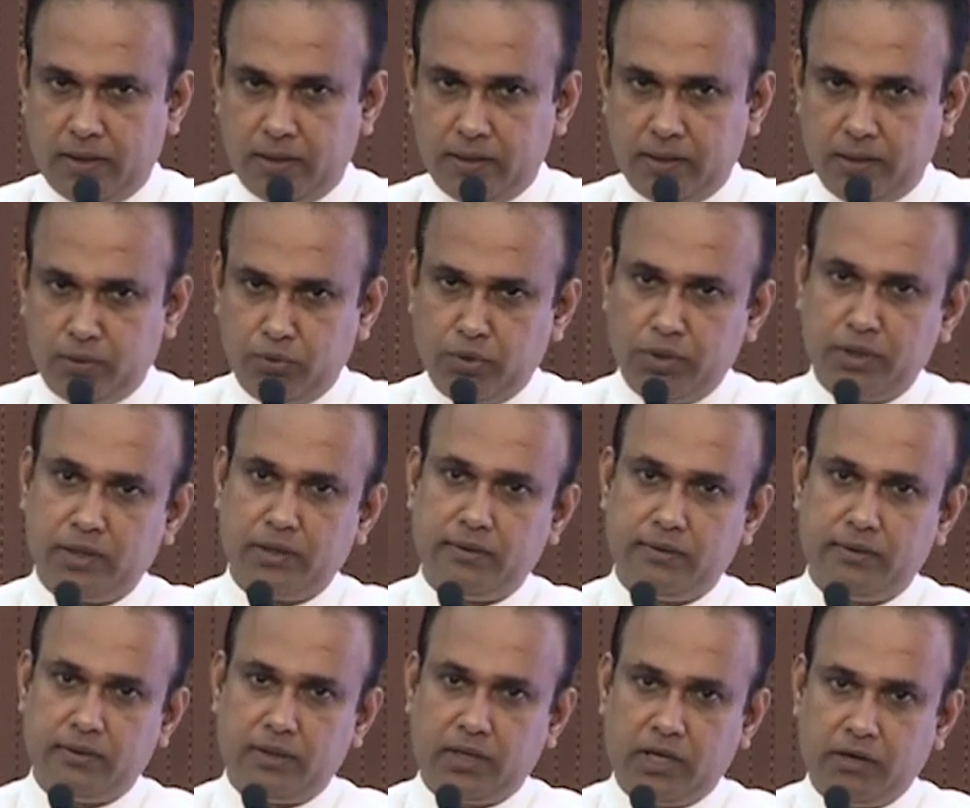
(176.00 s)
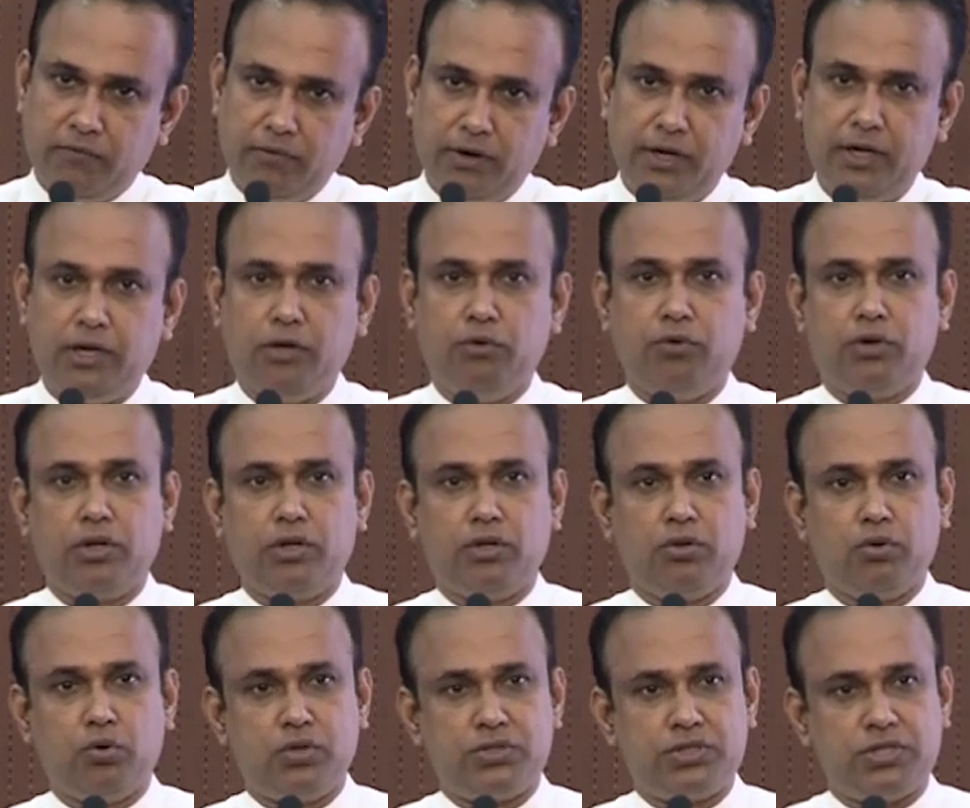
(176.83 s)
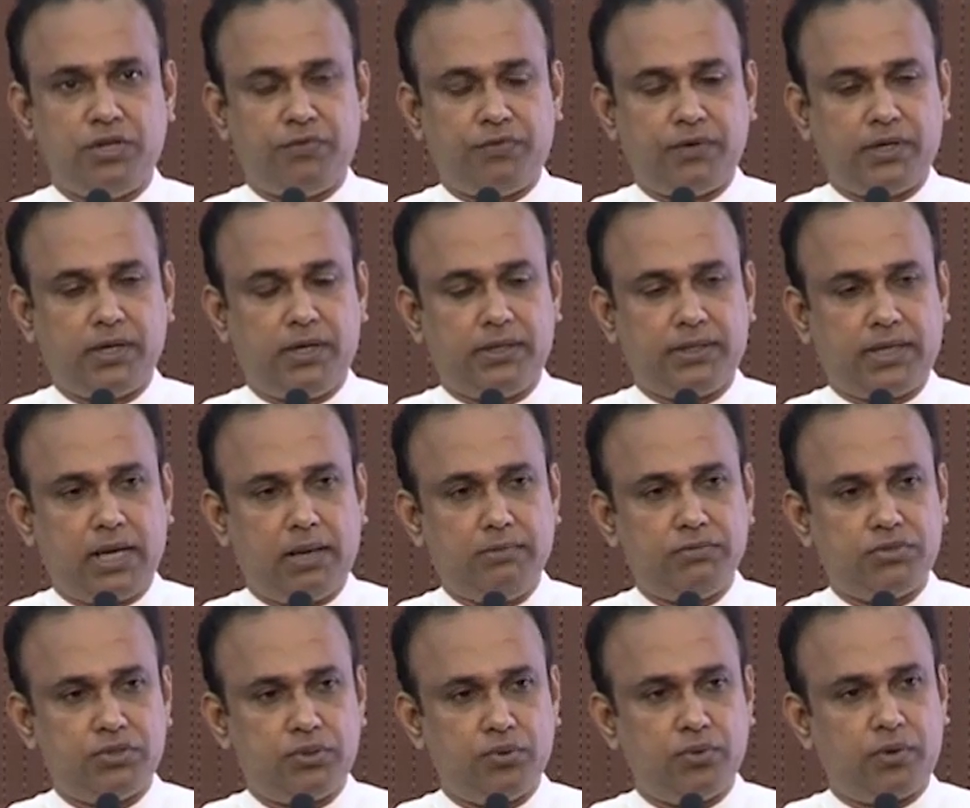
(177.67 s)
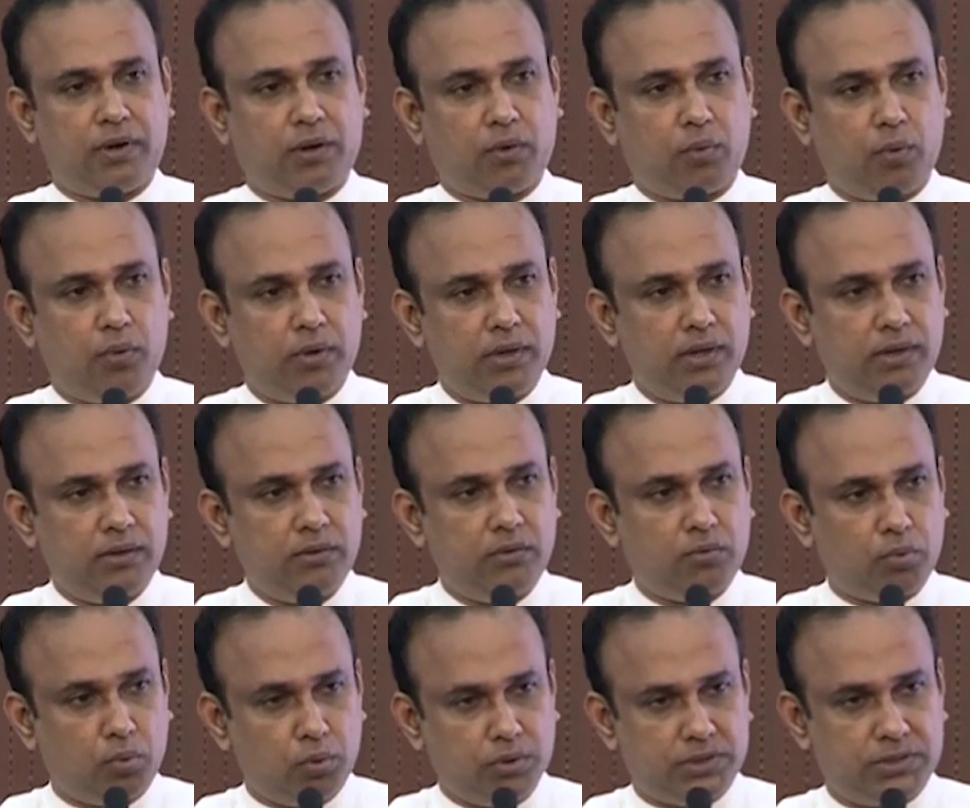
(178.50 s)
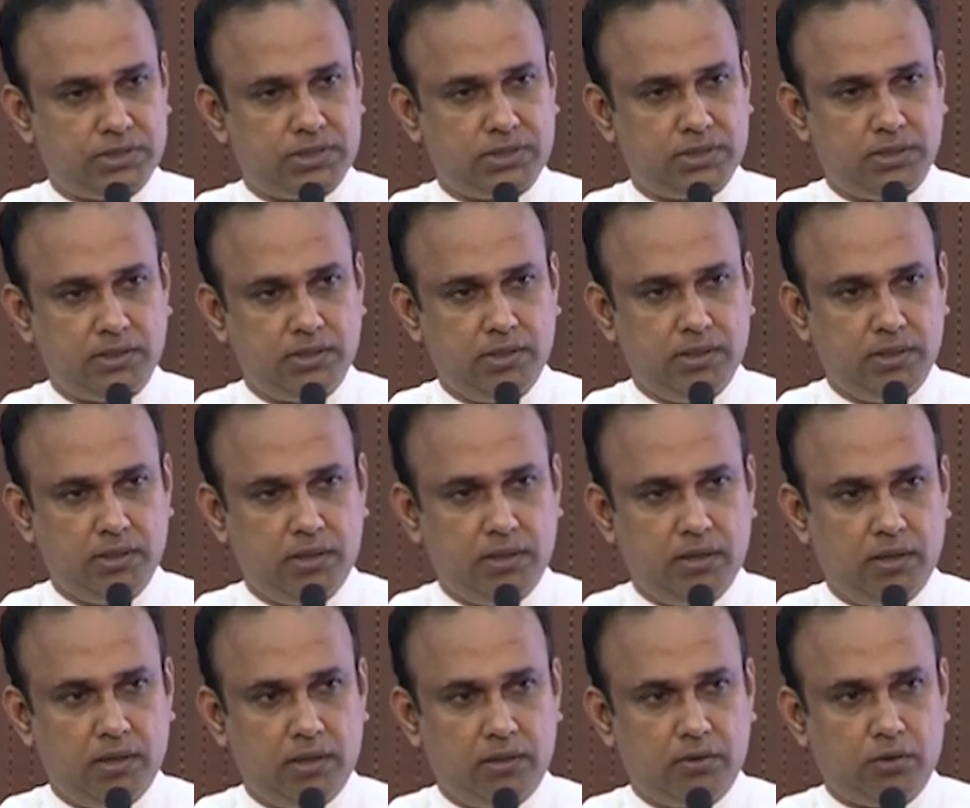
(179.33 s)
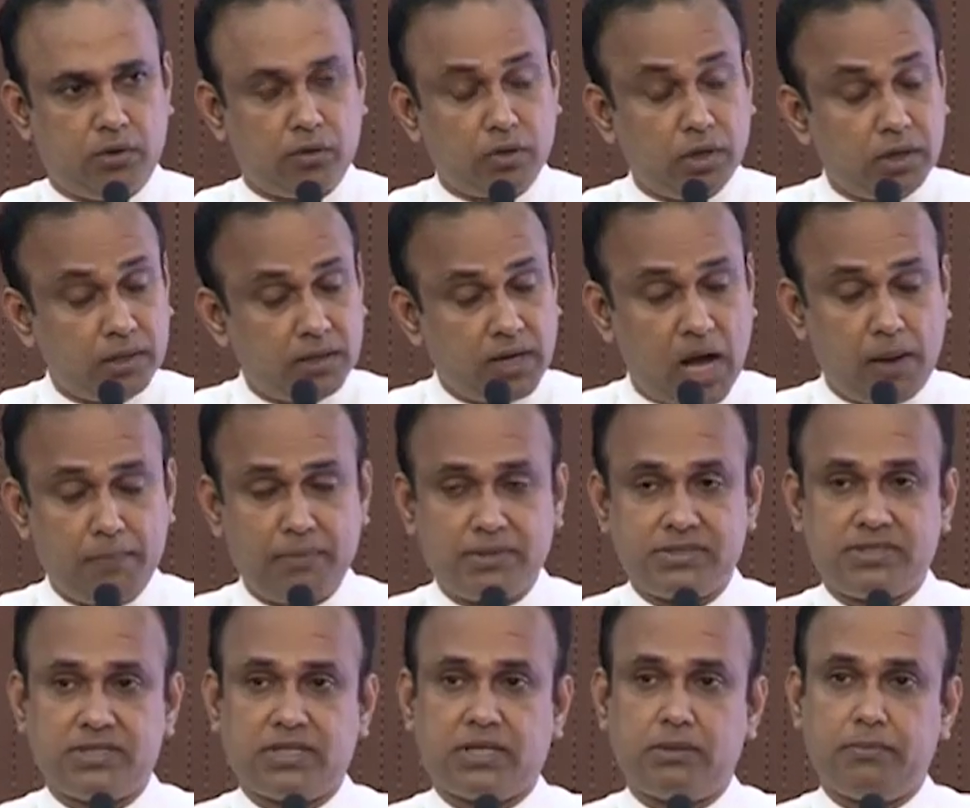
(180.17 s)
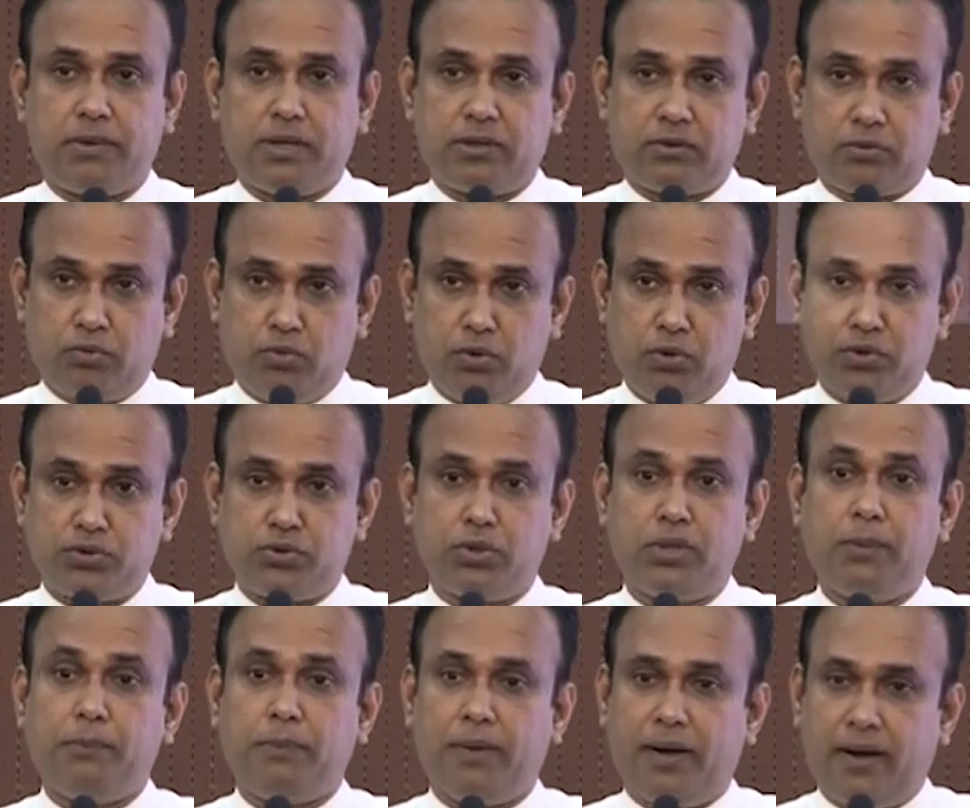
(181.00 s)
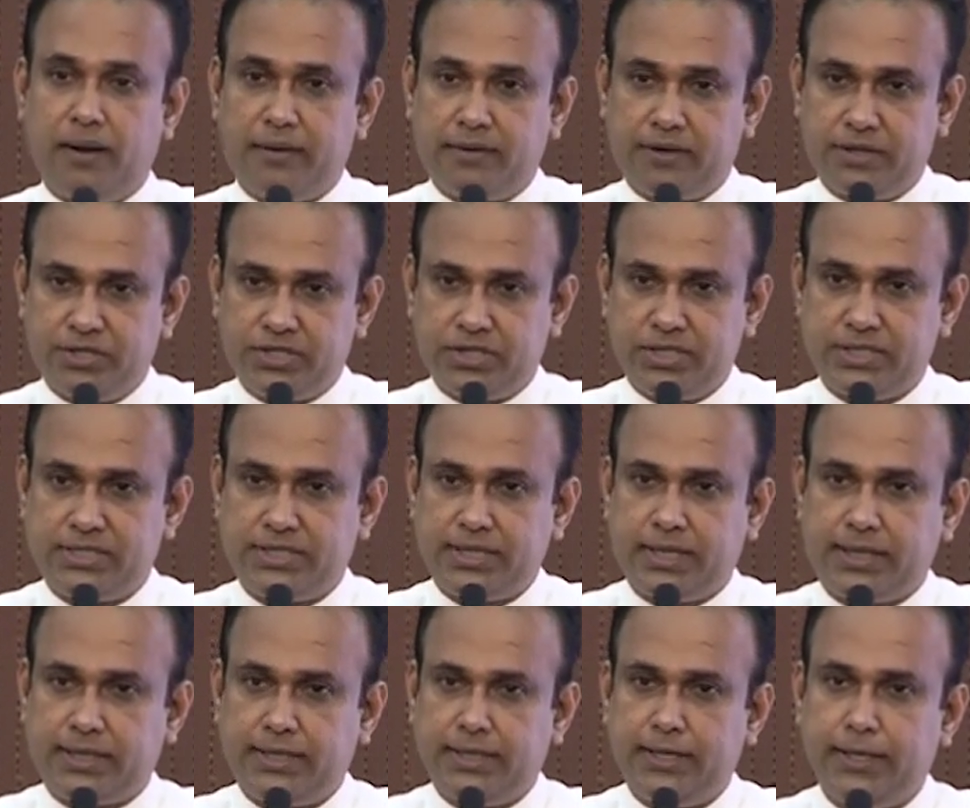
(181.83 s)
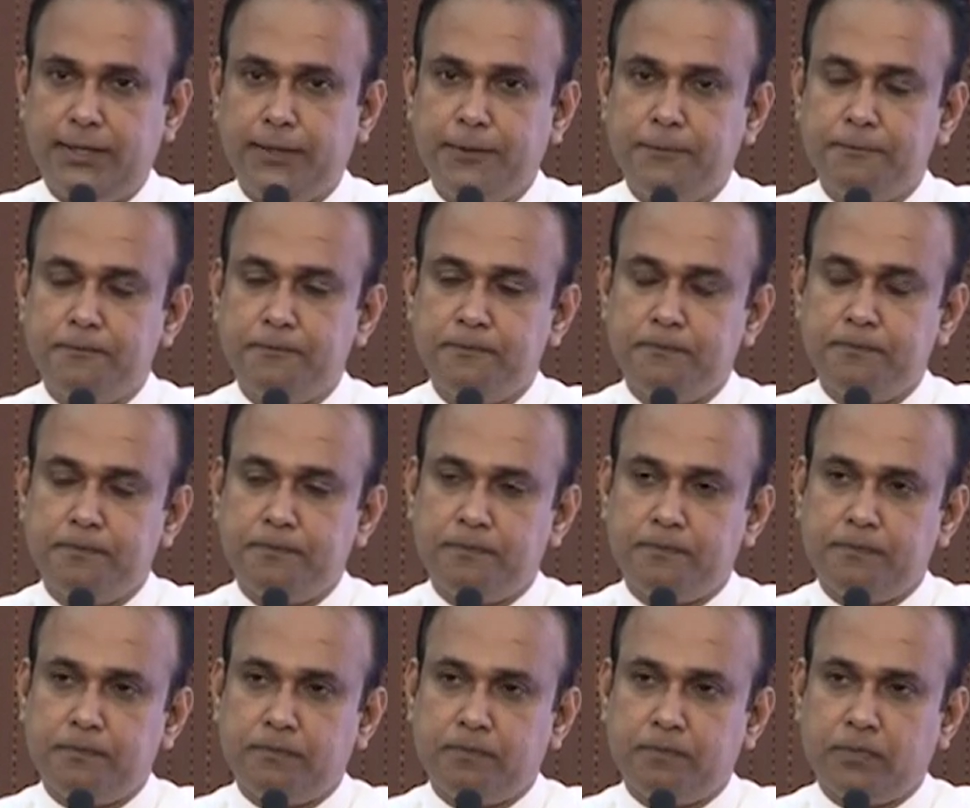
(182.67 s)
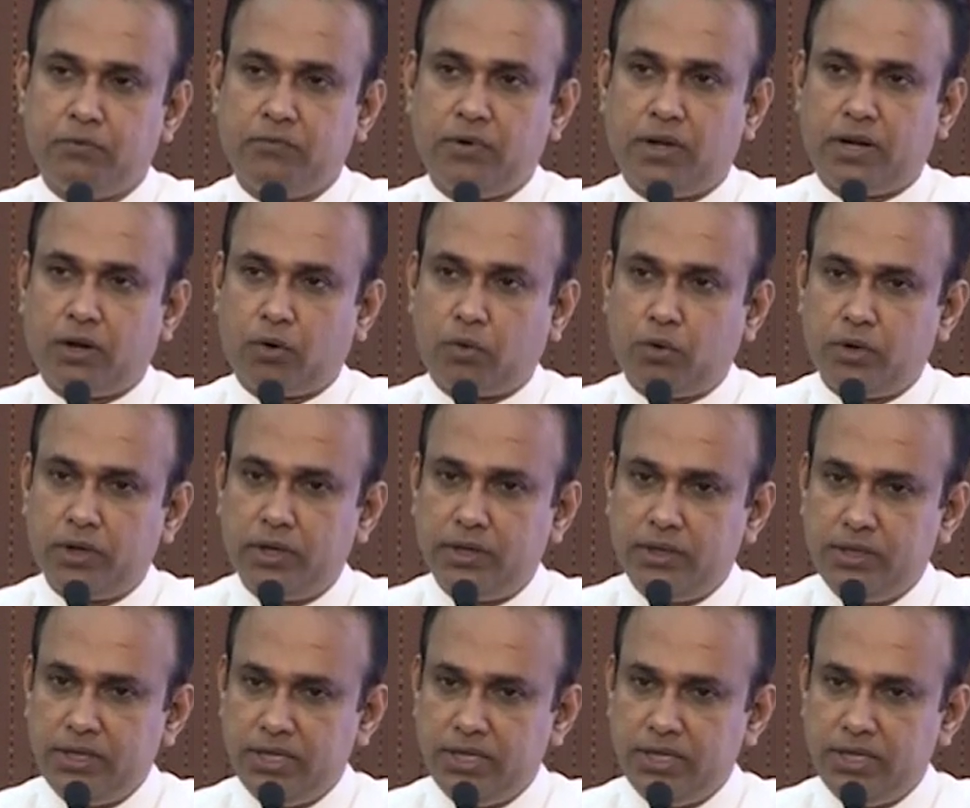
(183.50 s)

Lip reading: Even during those difficult times, you have recorded growths. Not only garment sector, but also the plantation sector, we have recorded